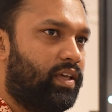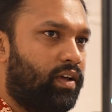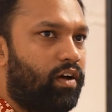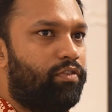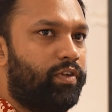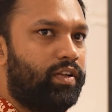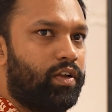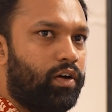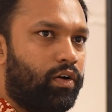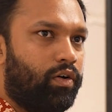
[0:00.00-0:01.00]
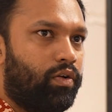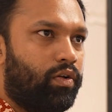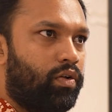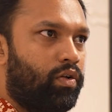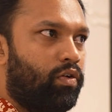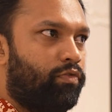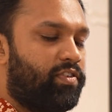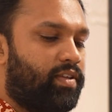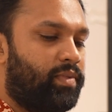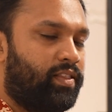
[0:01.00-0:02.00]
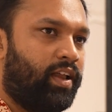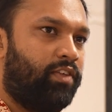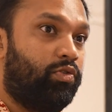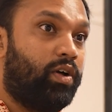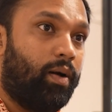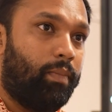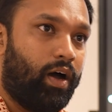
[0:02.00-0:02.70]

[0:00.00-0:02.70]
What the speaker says: being a filter for something that has to come